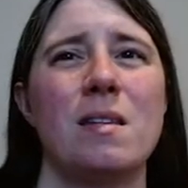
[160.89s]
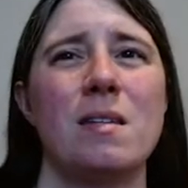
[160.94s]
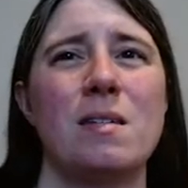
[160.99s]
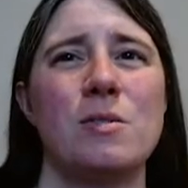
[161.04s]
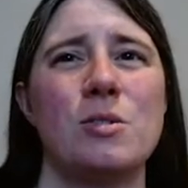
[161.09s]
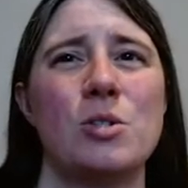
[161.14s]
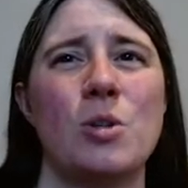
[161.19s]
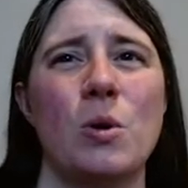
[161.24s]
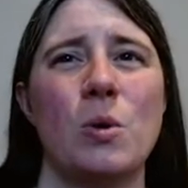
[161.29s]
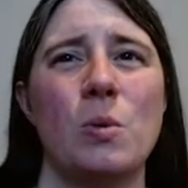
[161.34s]

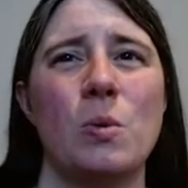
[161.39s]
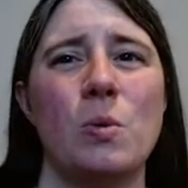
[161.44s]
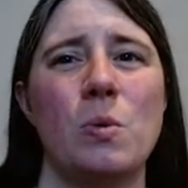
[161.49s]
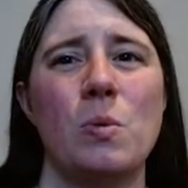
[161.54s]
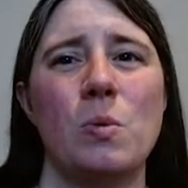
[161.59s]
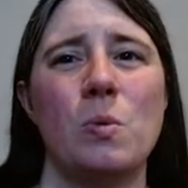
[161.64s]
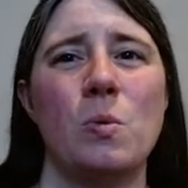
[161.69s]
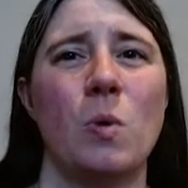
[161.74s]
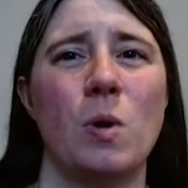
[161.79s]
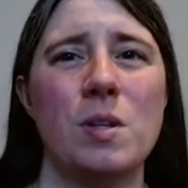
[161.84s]
So
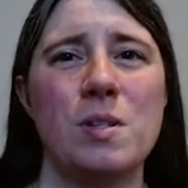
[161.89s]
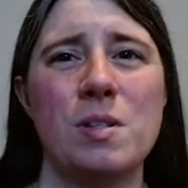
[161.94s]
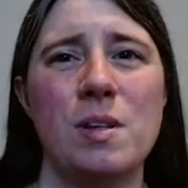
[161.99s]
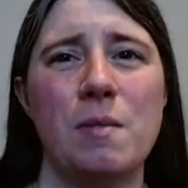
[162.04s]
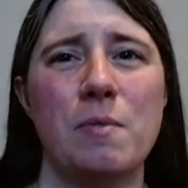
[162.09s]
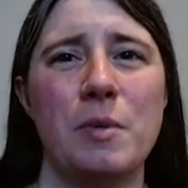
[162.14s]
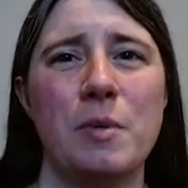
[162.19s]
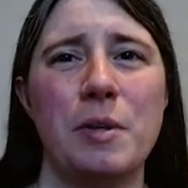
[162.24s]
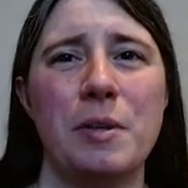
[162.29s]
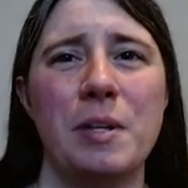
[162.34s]
once
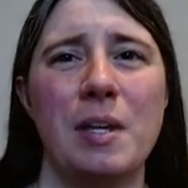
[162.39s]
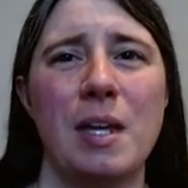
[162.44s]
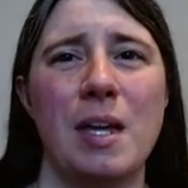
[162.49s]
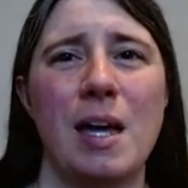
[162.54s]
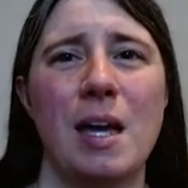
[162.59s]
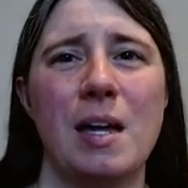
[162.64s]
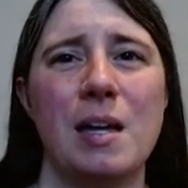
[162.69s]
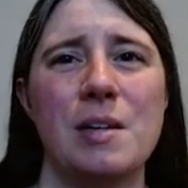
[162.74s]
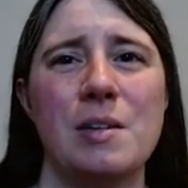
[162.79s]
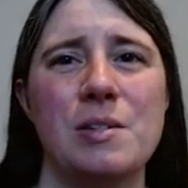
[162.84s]
everything
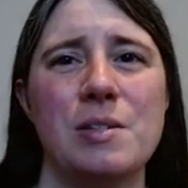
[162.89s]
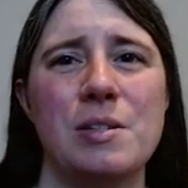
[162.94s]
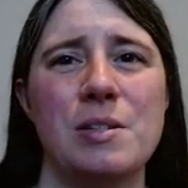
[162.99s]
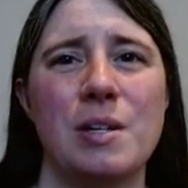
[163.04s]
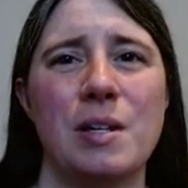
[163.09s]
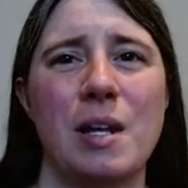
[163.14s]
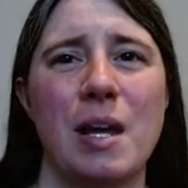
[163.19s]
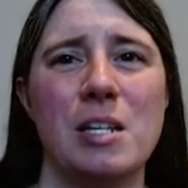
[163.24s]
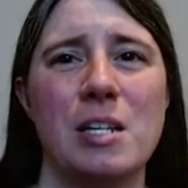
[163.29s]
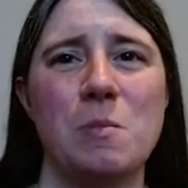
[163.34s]
has a
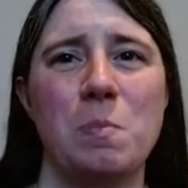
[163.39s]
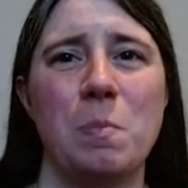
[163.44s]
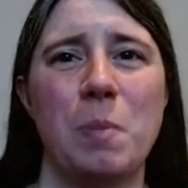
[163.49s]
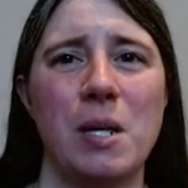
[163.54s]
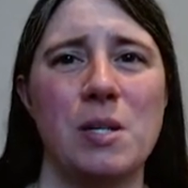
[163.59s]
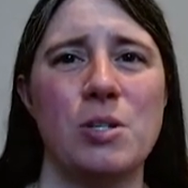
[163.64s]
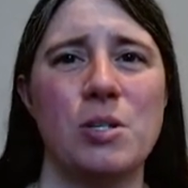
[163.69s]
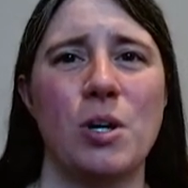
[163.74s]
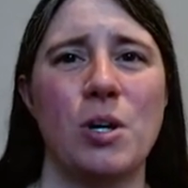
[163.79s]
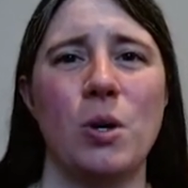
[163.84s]
nice
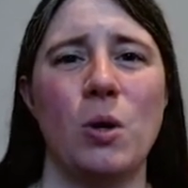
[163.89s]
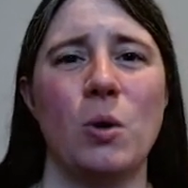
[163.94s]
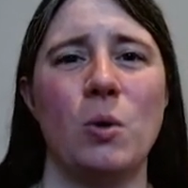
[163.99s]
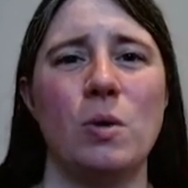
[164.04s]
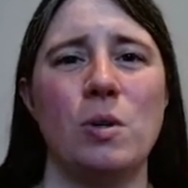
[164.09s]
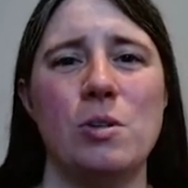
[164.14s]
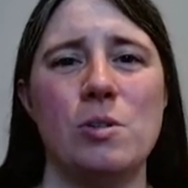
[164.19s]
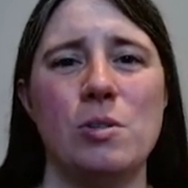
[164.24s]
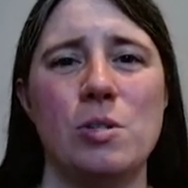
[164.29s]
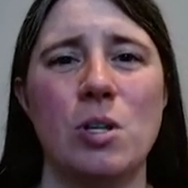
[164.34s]
base coat,
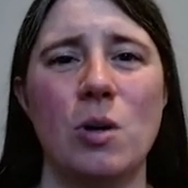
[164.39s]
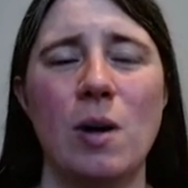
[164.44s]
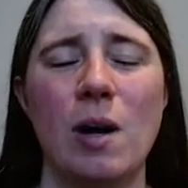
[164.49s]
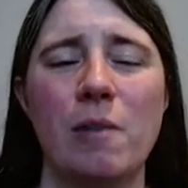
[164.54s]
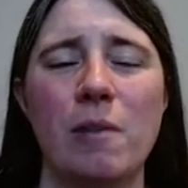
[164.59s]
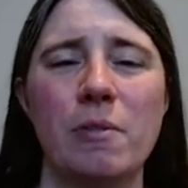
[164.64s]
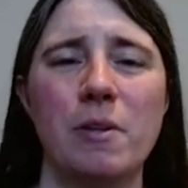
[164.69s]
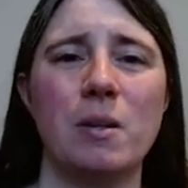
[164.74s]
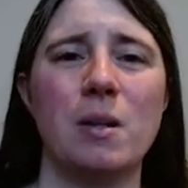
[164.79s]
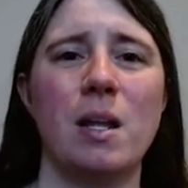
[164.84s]
you still
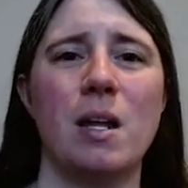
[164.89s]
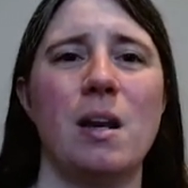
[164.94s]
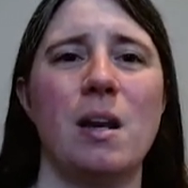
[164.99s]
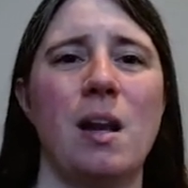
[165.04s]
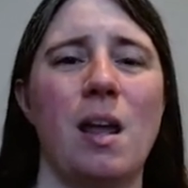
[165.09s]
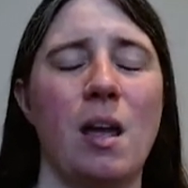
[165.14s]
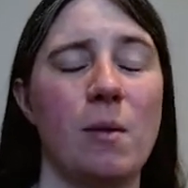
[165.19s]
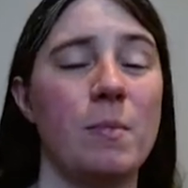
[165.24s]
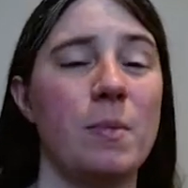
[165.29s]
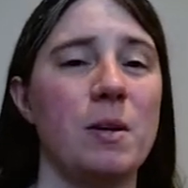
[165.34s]
have to let it
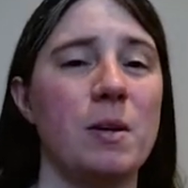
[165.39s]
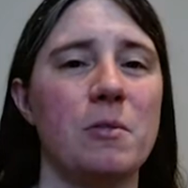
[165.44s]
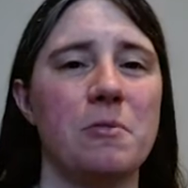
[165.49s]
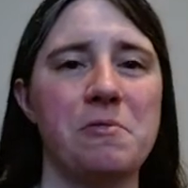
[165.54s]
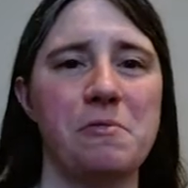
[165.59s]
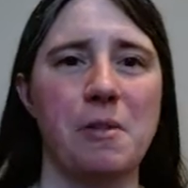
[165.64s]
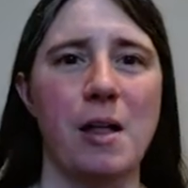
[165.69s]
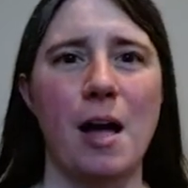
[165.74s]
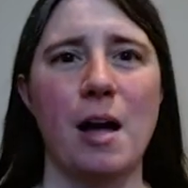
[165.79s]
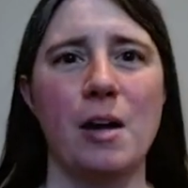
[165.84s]
ambient
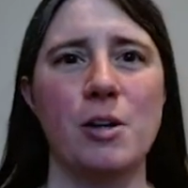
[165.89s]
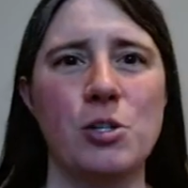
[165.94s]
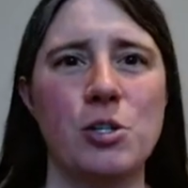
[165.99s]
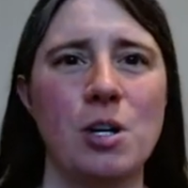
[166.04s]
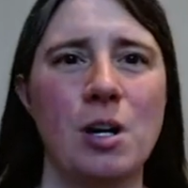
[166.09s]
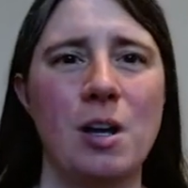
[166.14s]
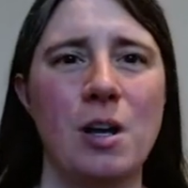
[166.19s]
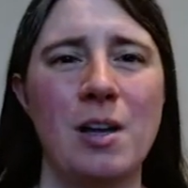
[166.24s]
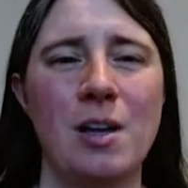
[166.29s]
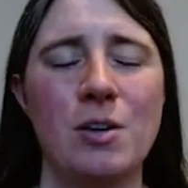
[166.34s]

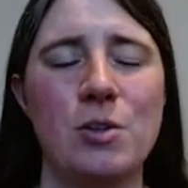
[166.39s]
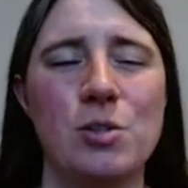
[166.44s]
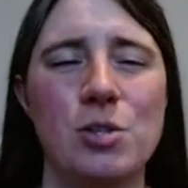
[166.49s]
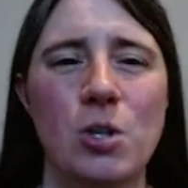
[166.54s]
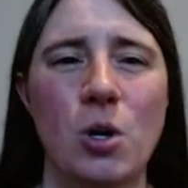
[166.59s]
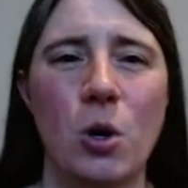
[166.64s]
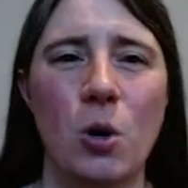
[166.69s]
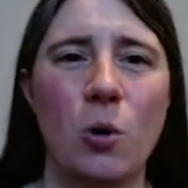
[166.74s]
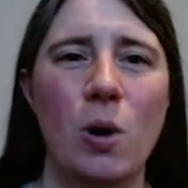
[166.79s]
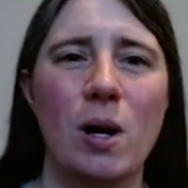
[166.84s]
flash.
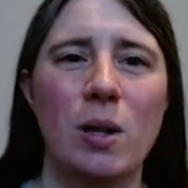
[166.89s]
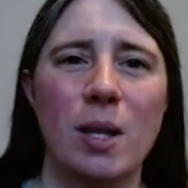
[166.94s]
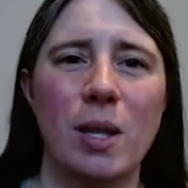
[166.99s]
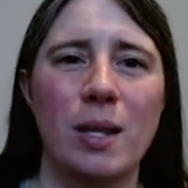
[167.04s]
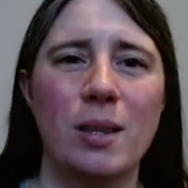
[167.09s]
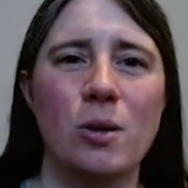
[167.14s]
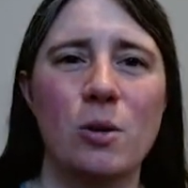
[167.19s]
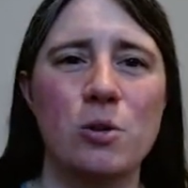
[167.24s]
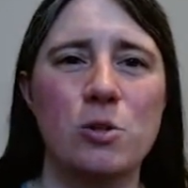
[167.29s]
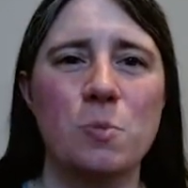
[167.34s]
So I
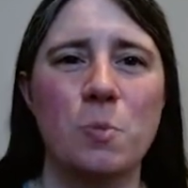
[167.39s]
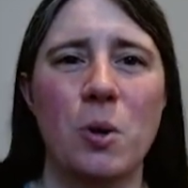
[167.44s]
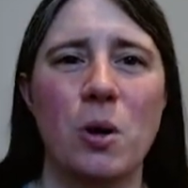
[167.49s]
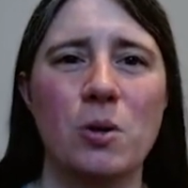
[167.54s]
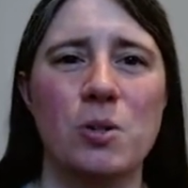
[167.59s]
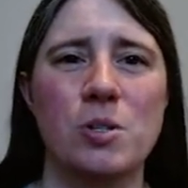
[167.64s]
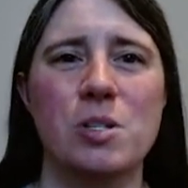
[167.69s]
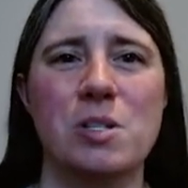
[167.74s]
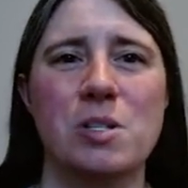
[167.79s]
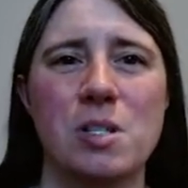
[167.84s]
let those
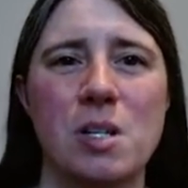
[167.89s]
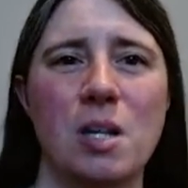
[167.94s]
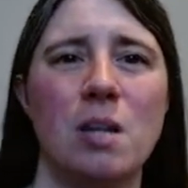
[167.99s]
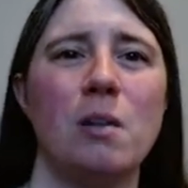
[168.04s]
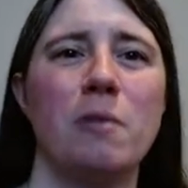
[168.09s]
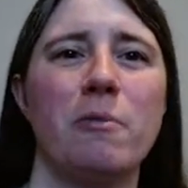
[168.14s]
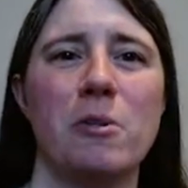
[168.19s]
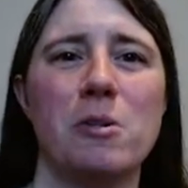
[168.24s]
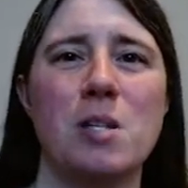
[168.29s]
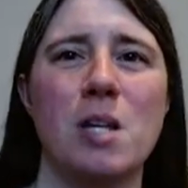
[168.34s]
parts
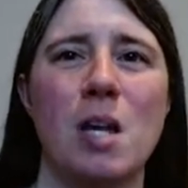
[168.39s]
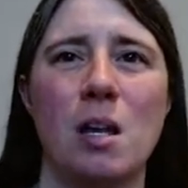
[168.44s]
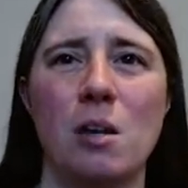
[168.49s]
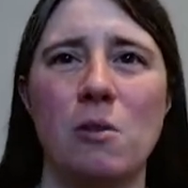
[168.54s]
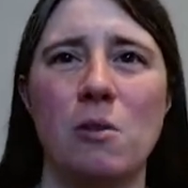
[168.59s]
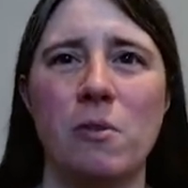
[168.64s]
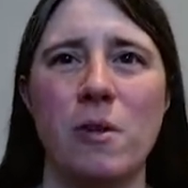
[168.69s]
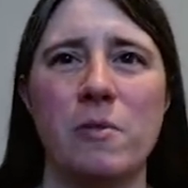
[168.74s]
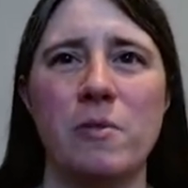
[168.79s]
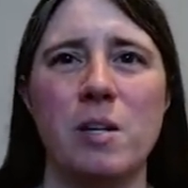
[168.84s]
sit for 10 to
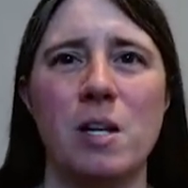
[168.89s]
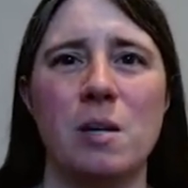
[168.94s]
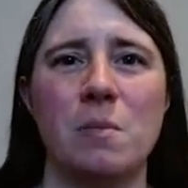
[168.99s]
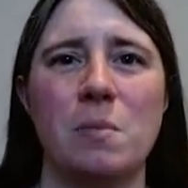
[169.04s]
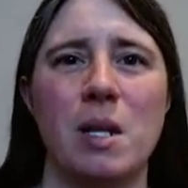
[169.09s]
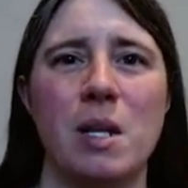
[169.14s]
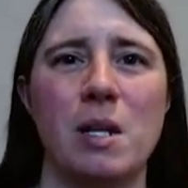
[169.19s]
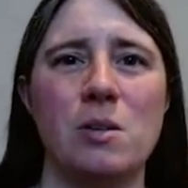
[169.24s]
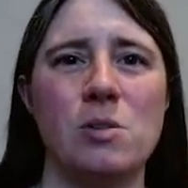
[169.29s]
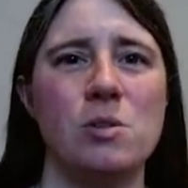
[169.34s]
15
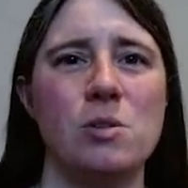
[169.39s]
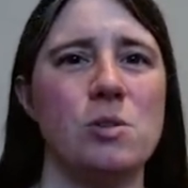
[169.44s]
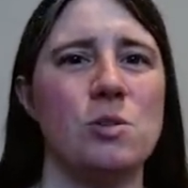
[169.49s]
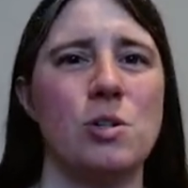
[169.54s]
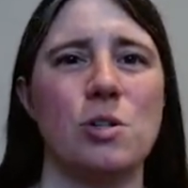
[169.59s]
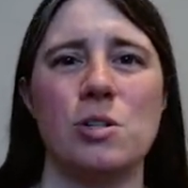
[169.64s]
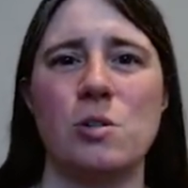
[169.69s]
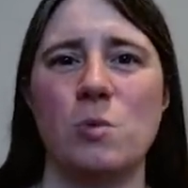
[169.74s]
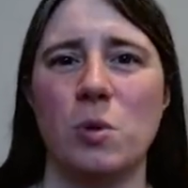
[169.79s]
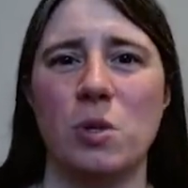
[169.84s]
minutes
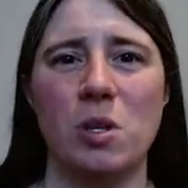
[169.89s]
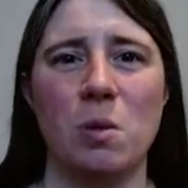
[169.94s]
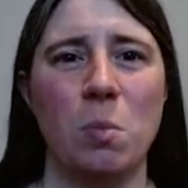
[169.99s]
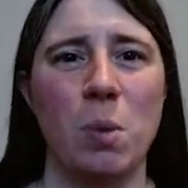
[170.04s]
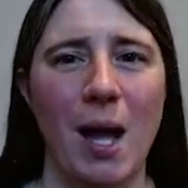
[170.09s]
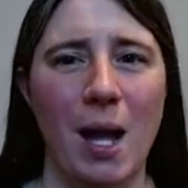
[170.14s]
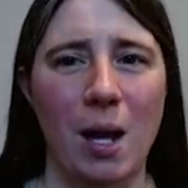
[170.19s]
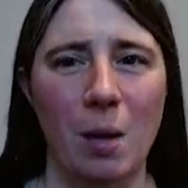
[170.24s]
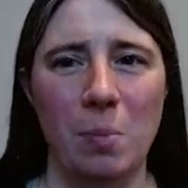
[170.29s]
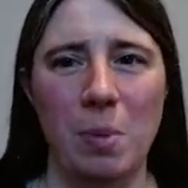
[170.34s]
just with the
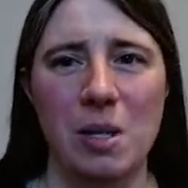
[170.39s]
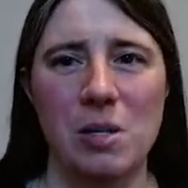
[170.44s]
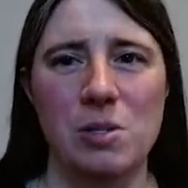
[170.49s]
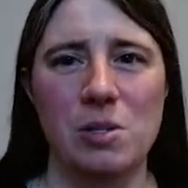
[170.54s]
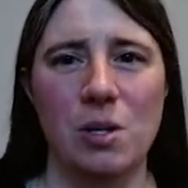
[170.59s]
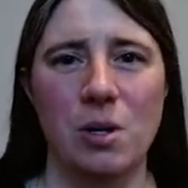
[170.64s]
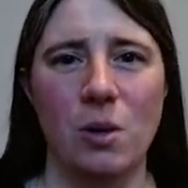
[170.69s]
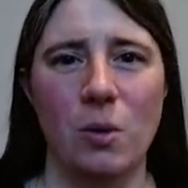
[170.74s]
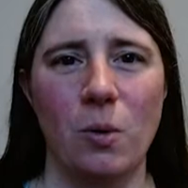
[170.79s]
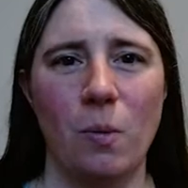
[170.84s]
black base
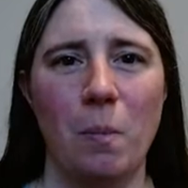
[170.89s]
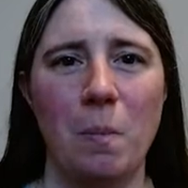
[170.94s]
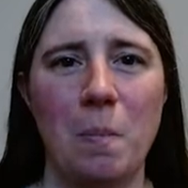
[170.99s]
coat.